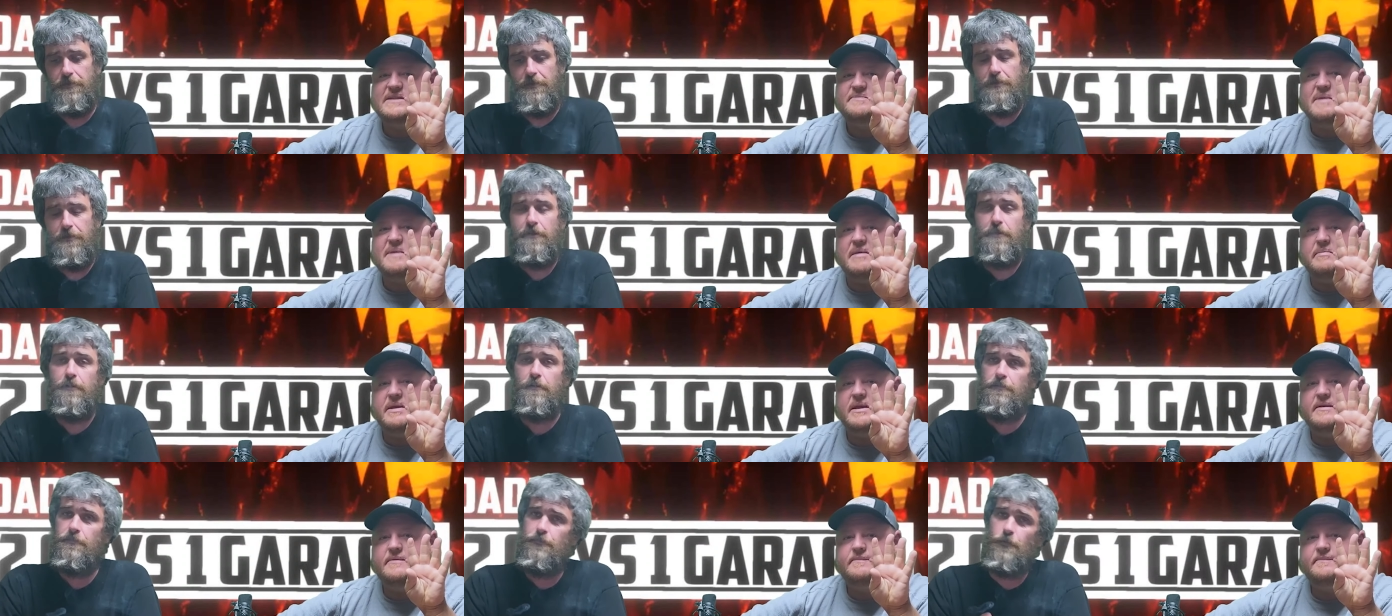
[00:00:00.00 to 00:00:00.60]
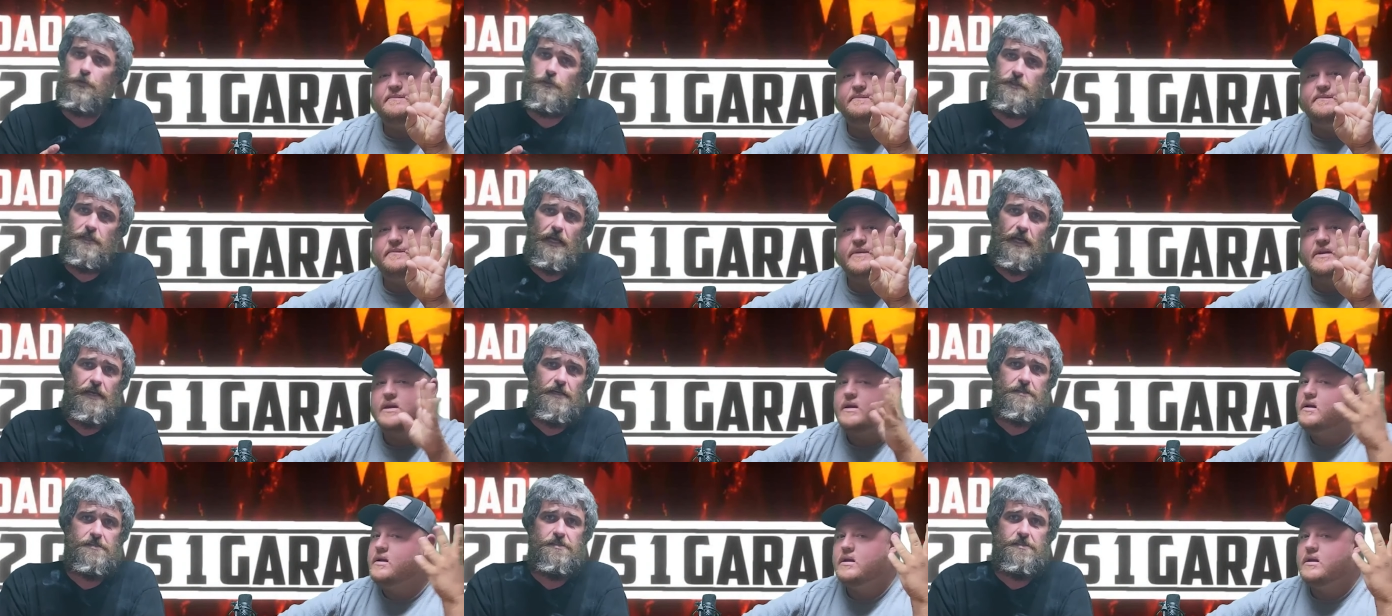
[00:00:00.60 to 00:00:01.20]
Speaker 1: baby. Four
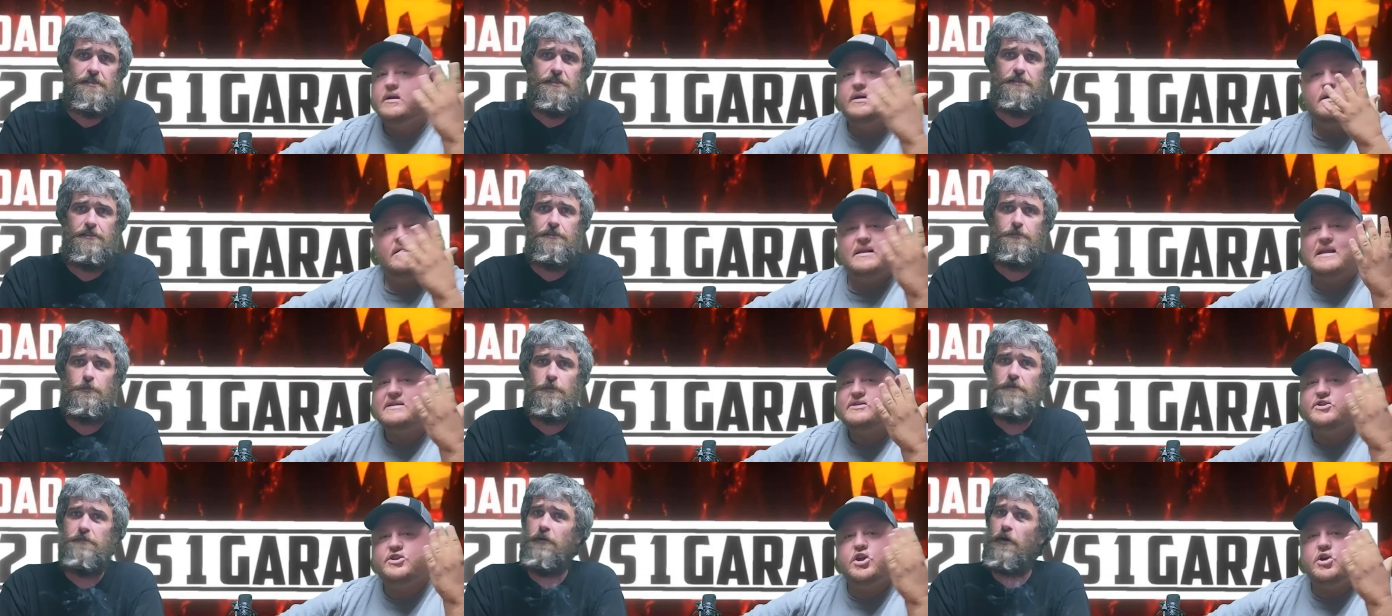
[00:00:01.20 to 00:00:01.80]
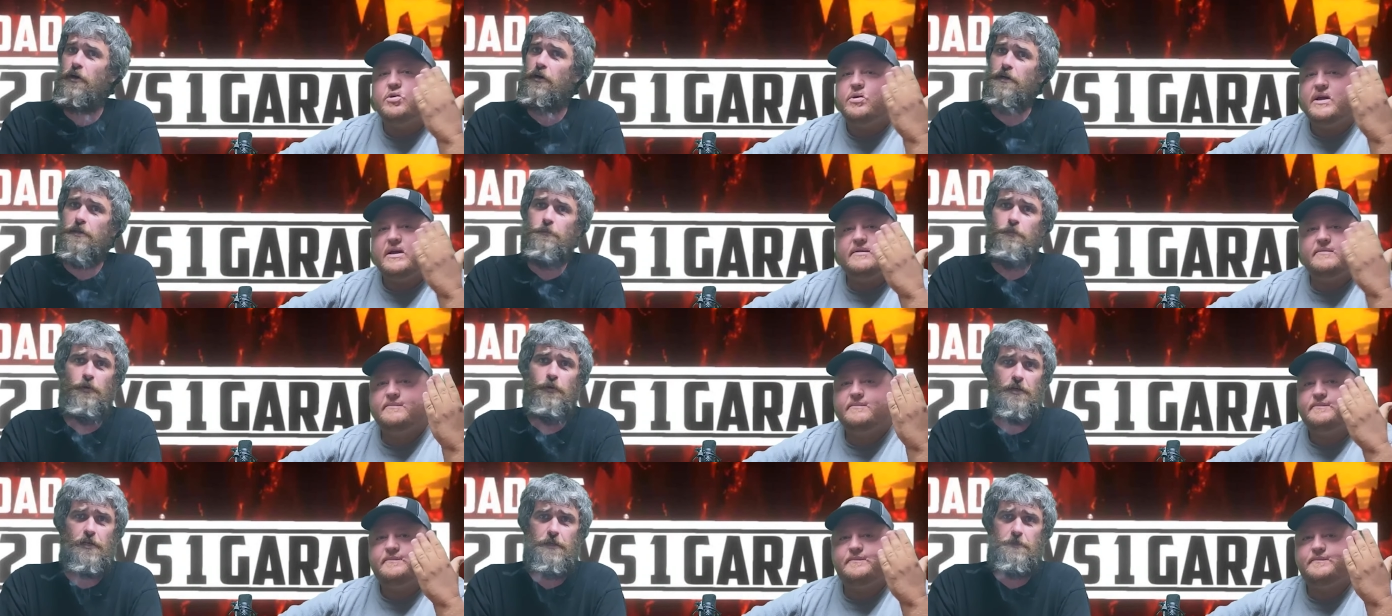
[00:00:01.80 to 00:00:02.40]
thousand. We've already it. put
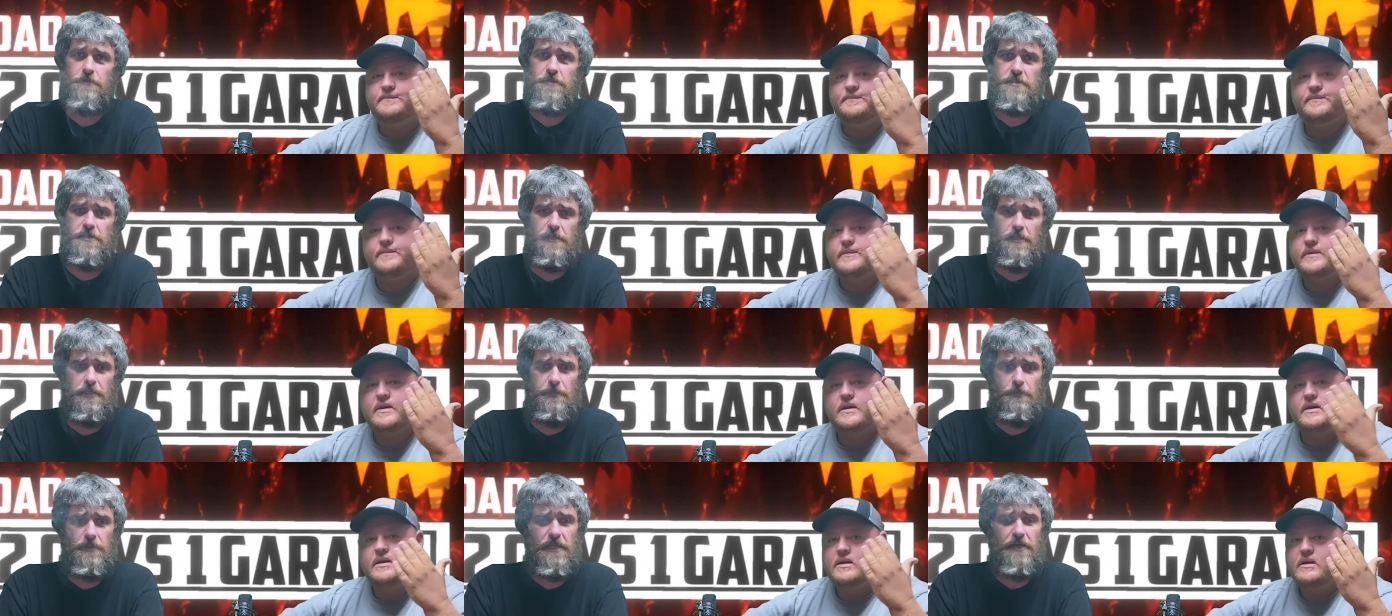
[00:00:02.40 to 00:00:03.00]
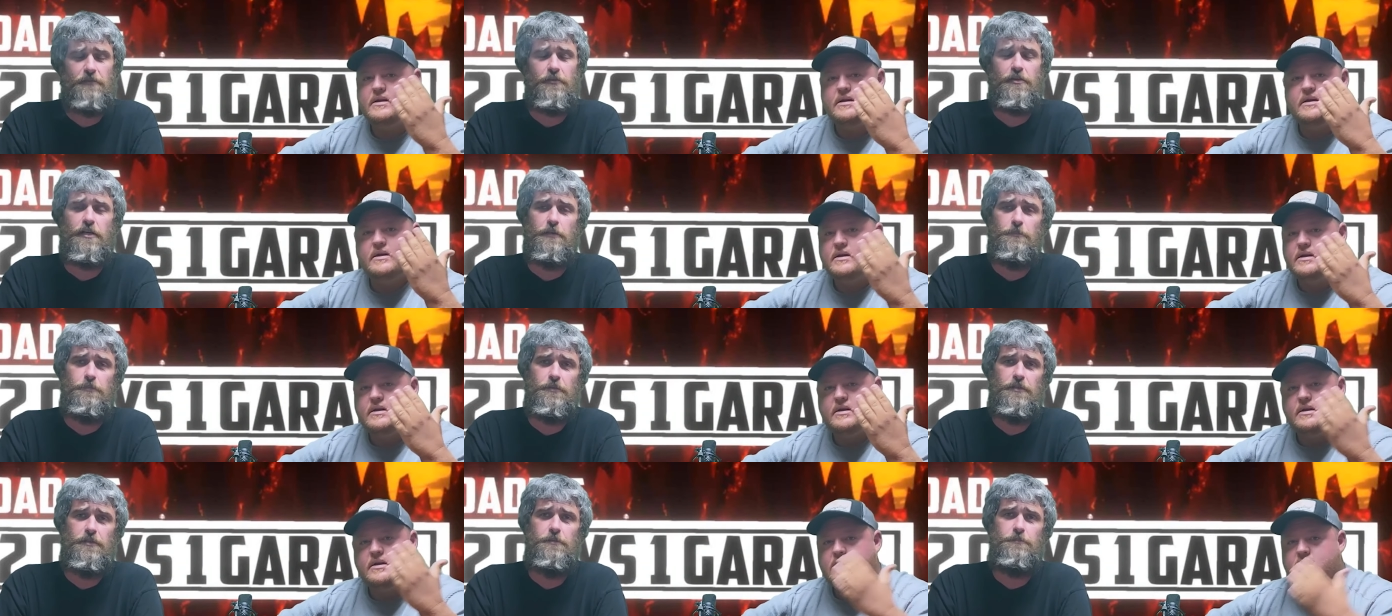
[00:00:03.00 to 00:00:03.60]
up some. We have a couple
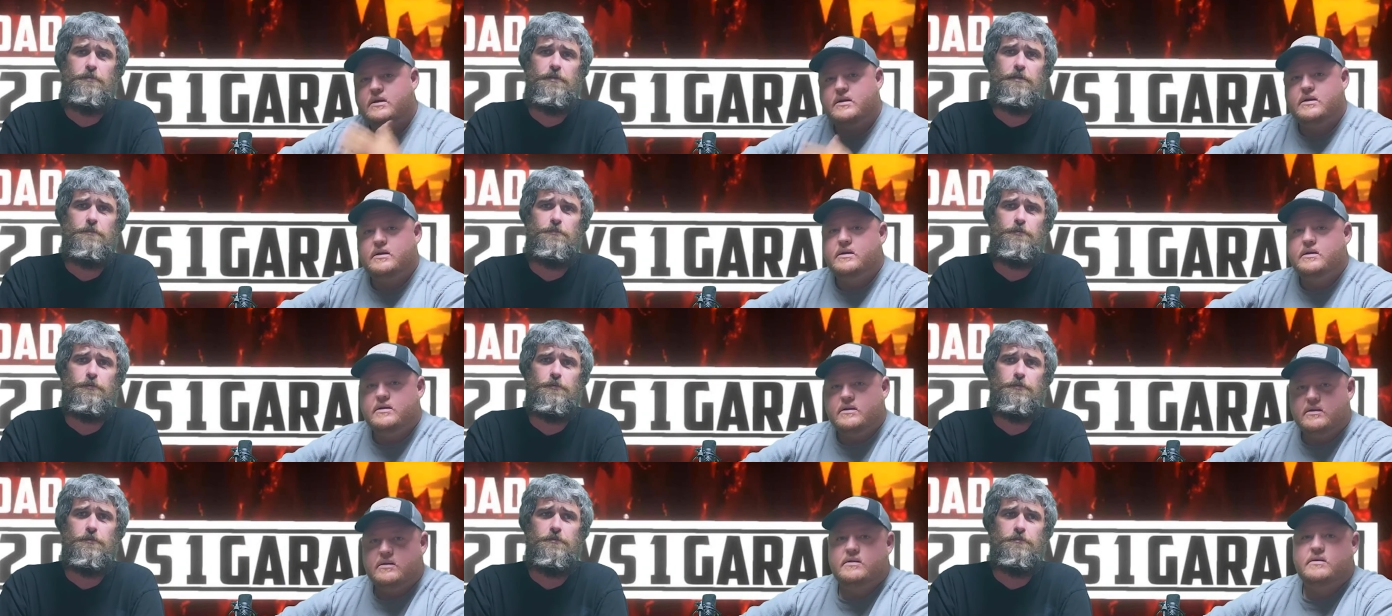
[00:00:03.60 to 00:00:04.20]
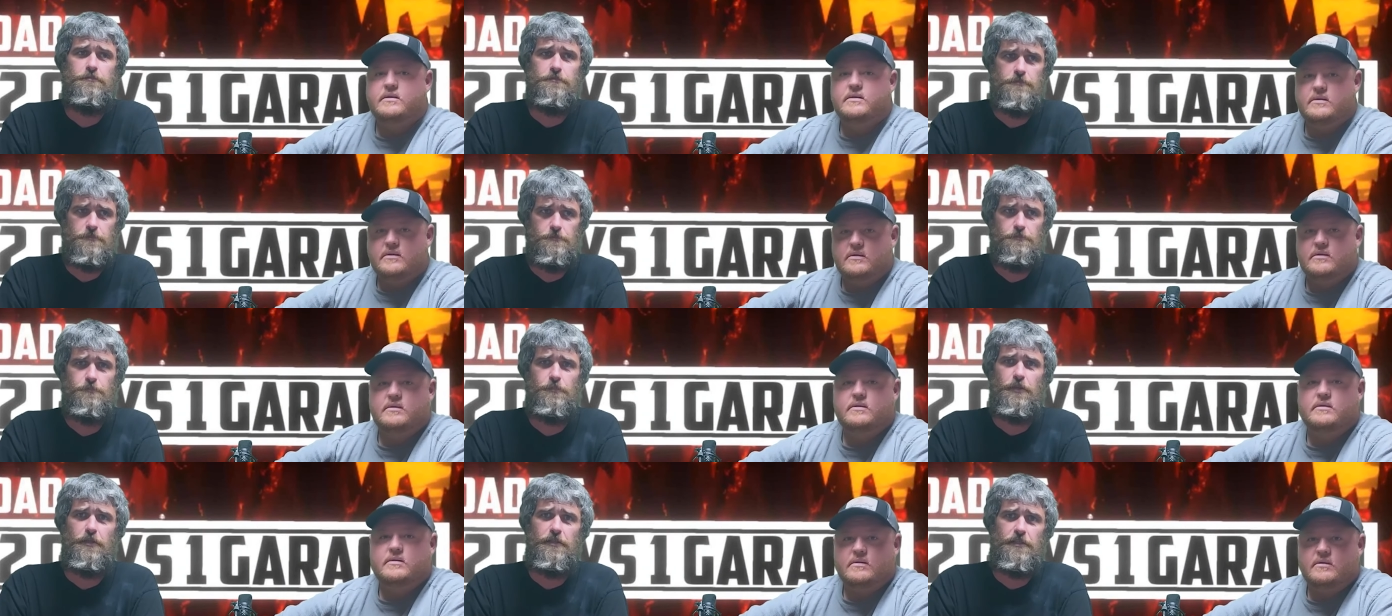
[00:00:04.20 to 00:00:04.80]
other people
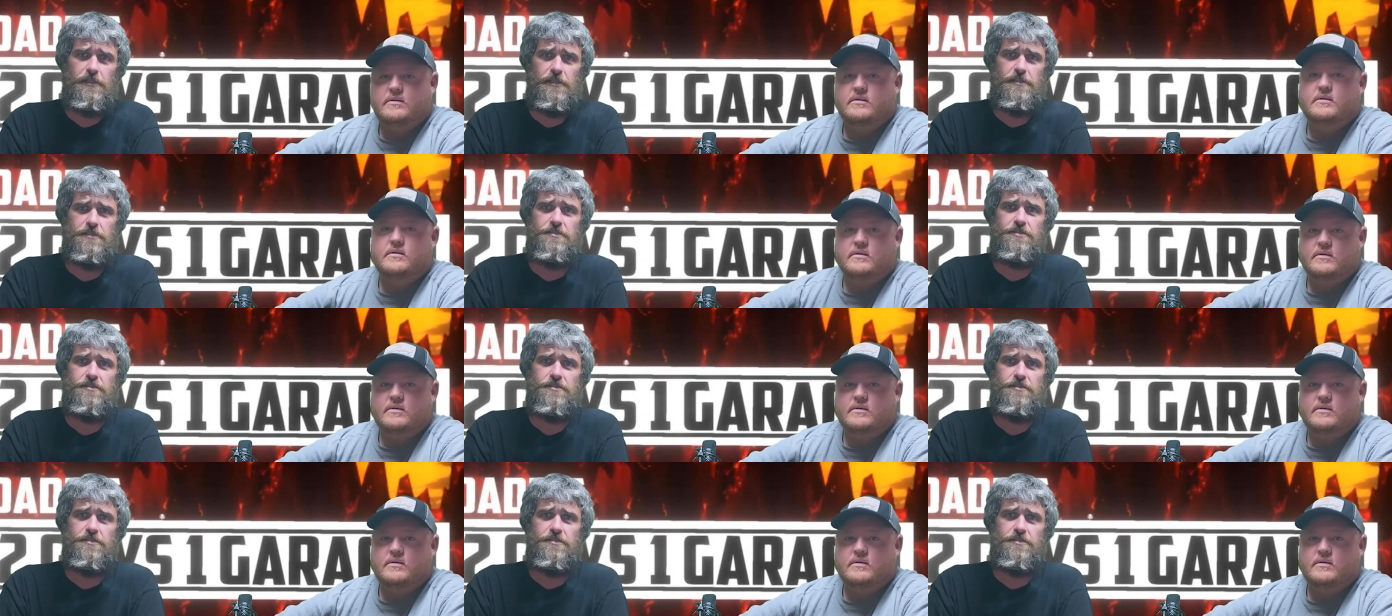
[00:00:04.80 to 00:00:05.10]
putting in